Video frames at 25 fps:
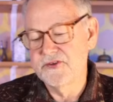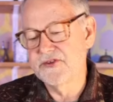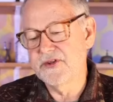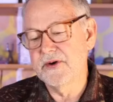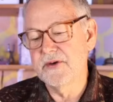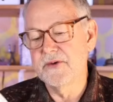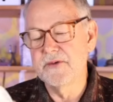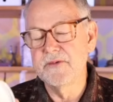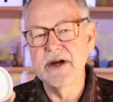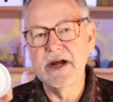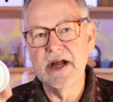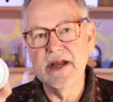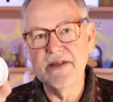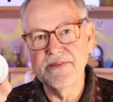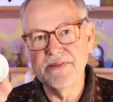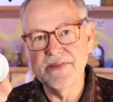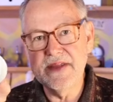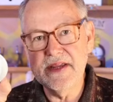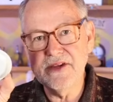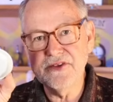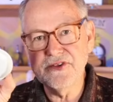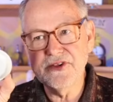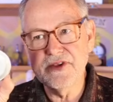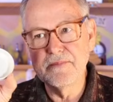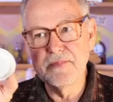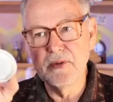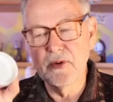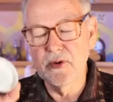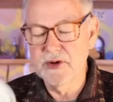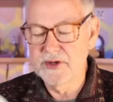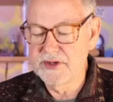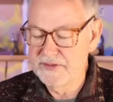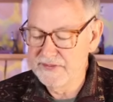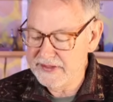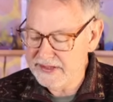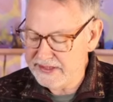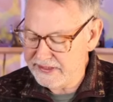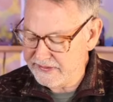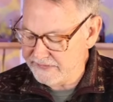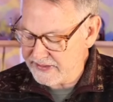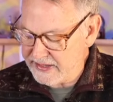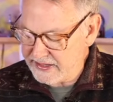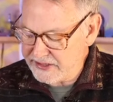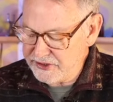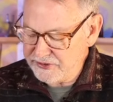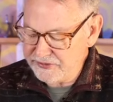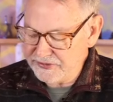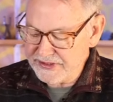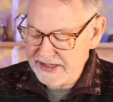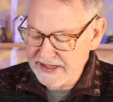So I think it's important then
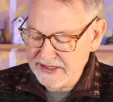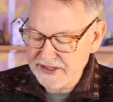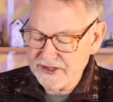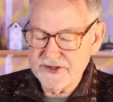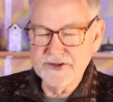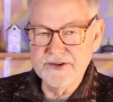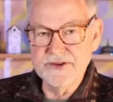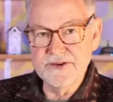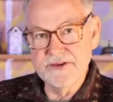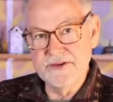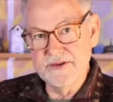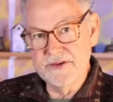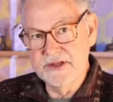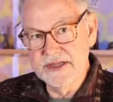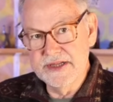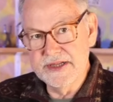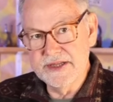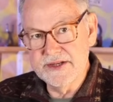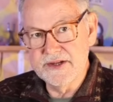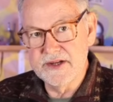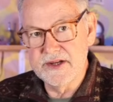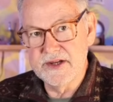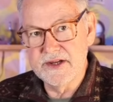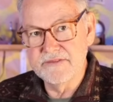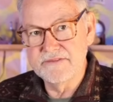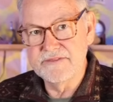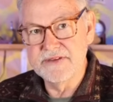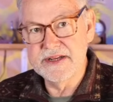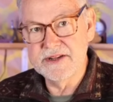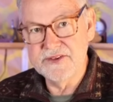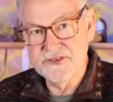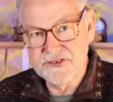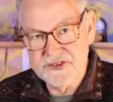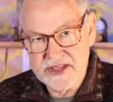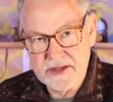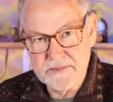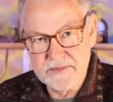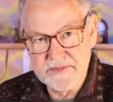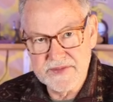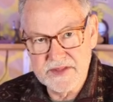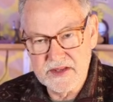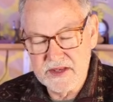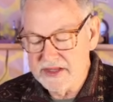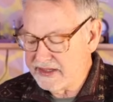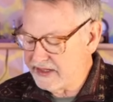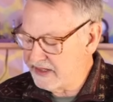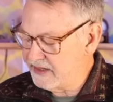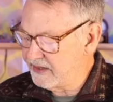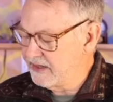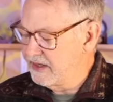that you take your lid off and examine the
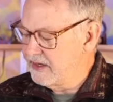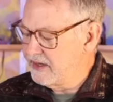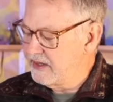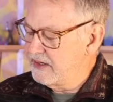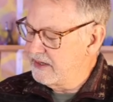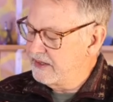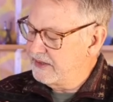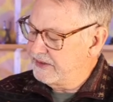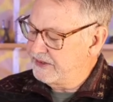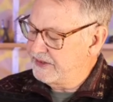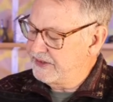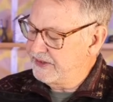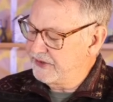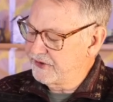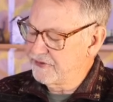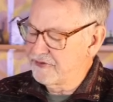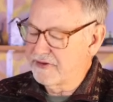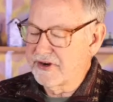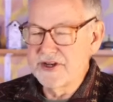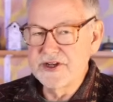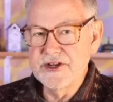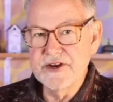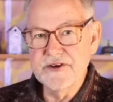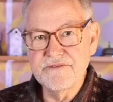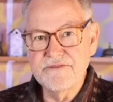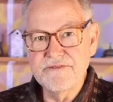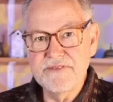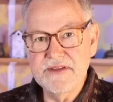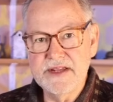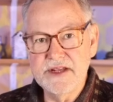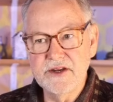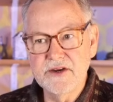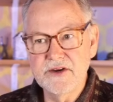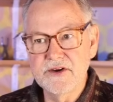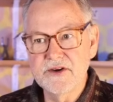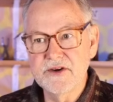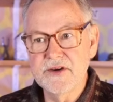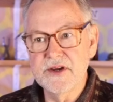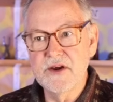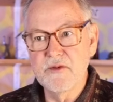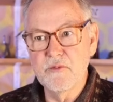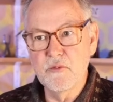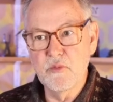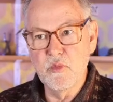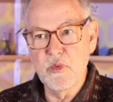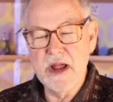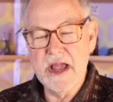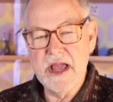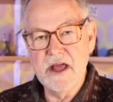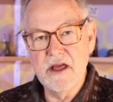lid. Just run your finger
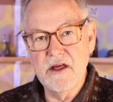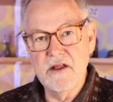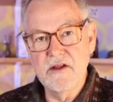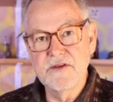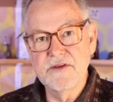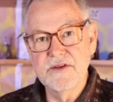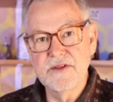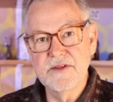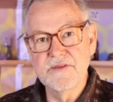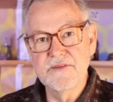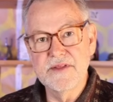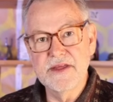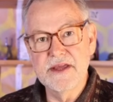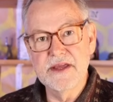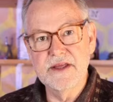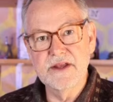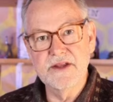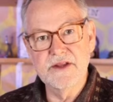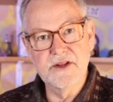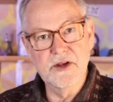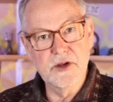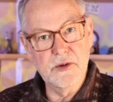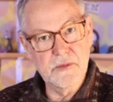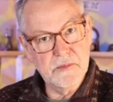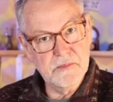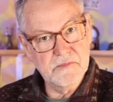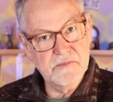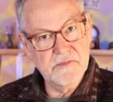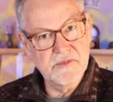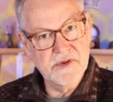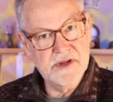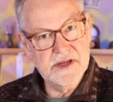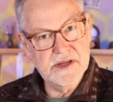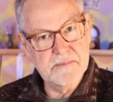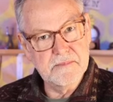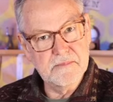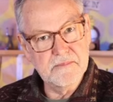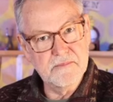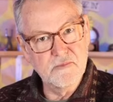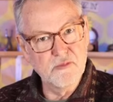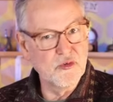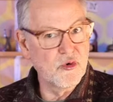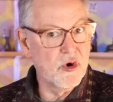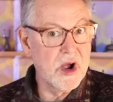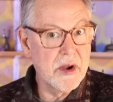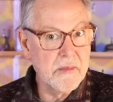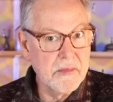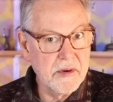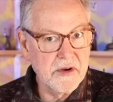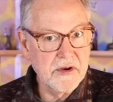around the little
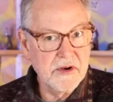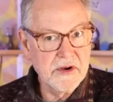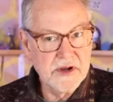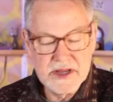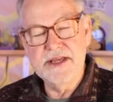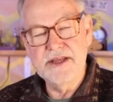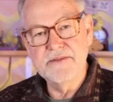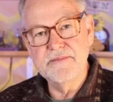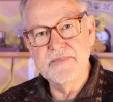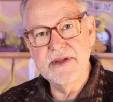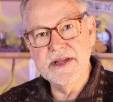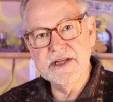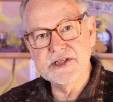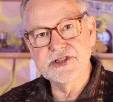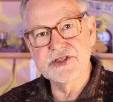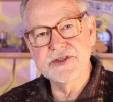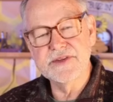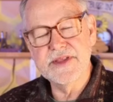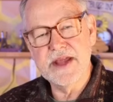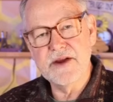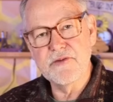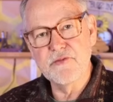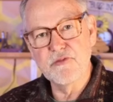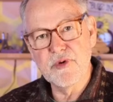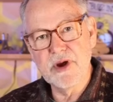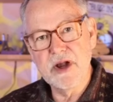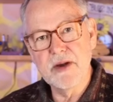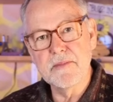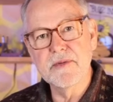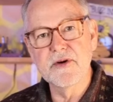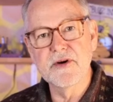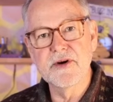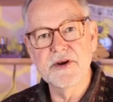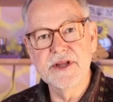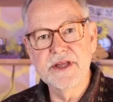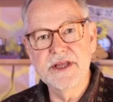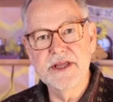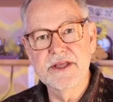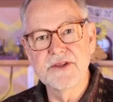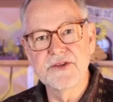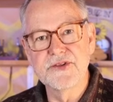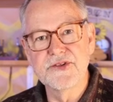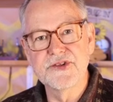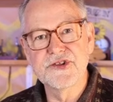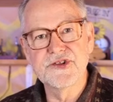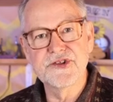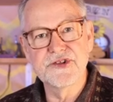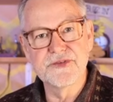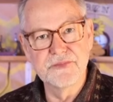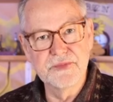rubber and make sure that rubber is
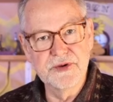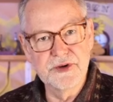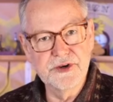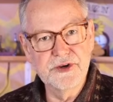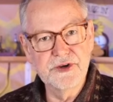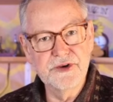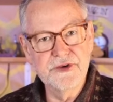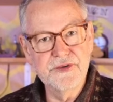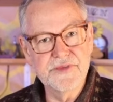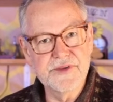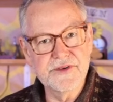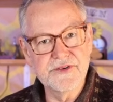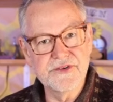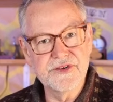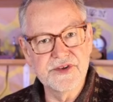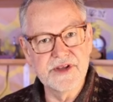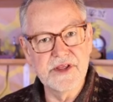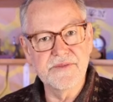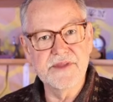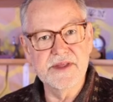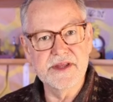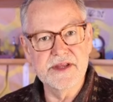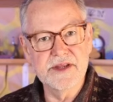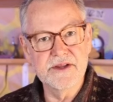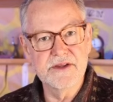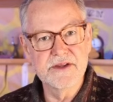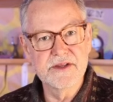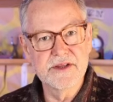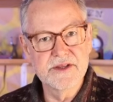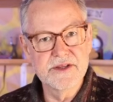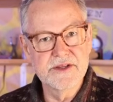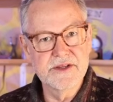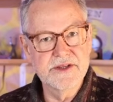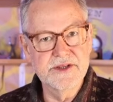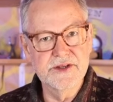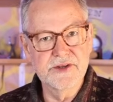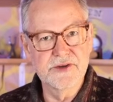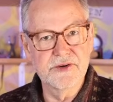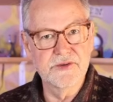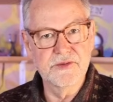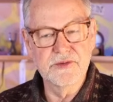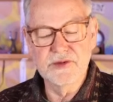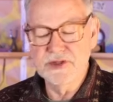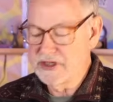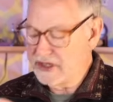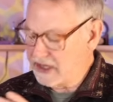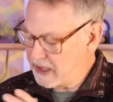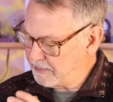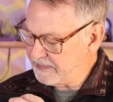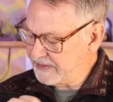smooth. There's nothing, you know,
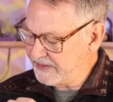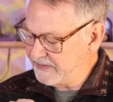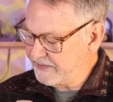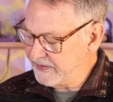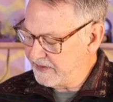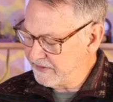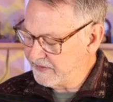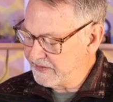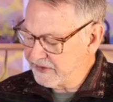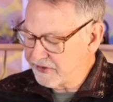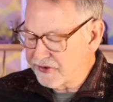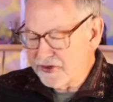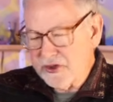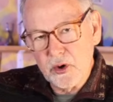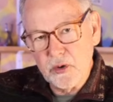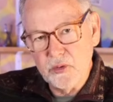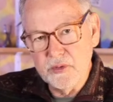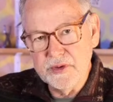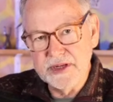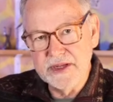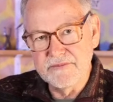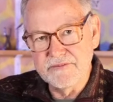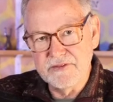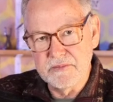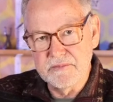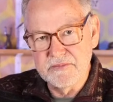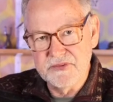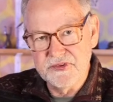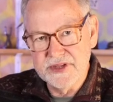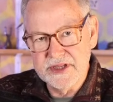up in there that's holding it from